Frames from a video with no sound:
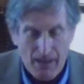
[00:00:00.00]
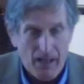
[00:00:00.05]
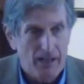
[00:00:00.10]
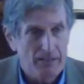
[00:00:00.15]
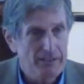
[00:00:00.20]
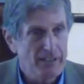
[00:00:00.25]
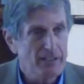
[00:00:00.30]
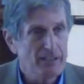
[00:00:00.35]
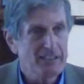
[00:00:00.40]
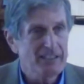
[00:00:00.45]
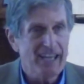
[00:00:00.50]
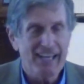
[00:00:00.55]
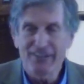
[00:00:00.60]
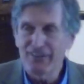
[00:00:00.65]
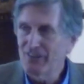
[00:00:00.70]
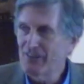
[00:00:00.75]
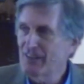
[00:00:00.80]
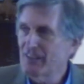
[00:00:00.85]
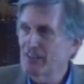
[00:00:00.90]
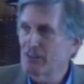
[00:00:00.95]
A little
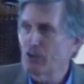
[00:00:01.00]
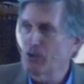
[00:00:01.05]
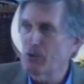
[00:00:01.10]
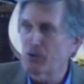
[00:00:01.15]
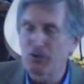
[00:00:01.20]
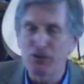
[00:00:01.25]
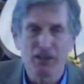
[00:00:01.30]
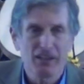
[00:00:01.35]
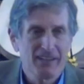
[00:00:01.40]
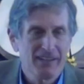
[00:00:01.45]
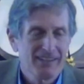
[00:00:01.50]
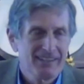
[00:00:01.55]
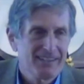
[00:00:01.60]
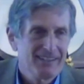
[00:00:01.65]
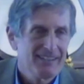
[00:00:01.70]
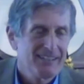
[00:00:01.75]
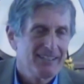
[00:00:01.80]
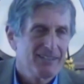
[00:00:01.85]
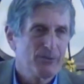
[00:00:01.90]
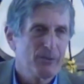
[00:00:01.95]
later in Luke,
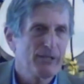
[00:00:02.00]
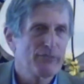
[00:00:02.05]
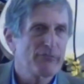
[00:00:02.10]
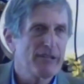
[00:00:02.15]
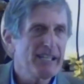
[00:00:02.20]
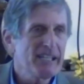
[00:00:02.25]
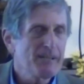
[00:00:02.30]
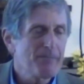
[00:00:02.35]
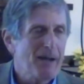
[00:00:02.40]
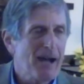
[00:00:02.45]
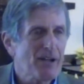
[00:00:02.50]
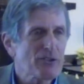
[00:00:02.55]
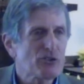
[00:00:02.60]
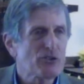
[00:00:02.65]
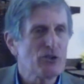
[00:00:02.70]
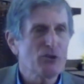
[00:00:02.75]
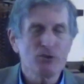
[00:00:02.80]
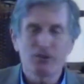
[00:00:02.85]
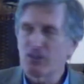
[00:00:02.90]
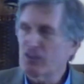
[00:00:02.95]
We read about
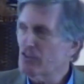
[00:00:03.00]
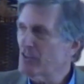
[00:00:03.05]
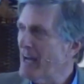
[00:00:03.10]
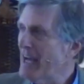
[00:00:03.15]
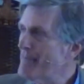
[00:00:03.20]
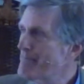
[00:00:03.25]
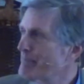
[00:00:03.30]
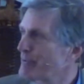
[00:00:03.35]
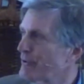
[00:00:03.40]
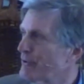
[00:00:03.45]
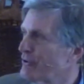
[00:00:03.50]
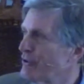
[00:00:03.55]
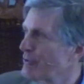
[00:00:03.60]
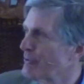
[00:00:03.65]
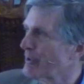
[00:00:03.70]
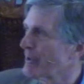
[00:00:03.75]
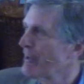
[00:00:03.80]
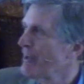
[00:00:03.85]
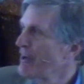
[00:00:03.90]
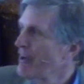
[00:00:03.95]
two disciples who
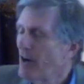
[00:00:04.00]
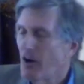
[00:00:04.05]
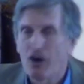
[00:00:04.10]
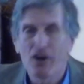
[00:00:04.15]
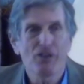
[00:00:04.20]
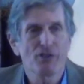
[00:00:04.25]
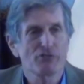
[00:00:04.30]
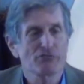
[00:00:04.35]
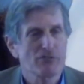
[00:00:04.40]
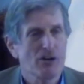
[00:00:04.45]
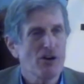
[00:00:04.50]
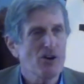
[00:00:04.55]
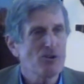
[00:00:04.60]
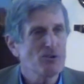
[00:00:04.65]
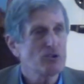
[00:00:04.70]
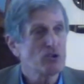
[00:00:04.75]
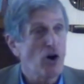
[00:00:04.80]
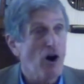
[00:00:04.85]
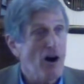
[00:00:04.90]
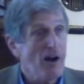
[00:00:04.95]
were on the
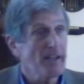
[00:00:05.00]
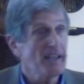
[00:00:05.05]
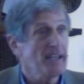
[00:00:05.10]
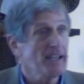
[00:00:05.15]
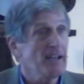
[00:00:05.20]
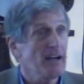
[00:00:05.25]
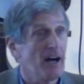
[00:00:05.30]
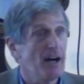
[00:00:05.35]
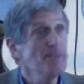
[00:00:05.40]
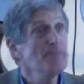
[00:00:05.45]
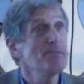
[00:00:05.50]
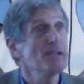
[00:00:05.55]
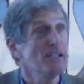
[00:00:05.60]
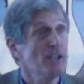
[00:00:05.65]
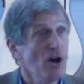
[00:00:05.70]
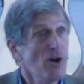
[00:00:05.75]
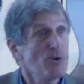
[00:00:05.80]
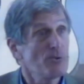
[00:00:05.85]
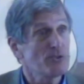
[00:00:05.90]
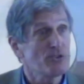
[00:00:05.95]
road talking
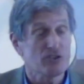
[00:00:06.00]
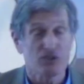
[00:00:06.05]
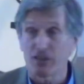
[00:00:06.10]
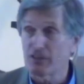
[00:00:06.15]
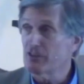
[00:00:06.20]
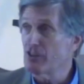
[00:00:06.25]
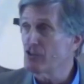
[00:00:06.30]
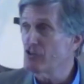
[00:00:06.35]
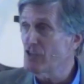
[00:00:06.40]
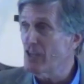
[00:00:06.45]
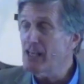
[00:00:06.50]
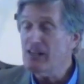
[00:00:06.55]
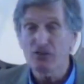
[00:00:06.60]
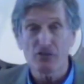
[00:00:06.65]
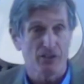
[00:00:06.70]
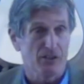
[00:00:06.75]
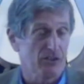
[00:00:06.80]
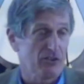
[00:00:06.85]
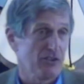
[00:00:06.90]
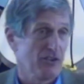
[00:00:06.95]
unbeknownst to
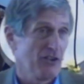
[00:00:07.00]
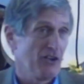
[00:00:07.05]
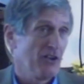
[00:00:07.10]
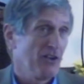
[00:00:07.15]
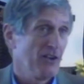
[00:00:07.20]
Jesus.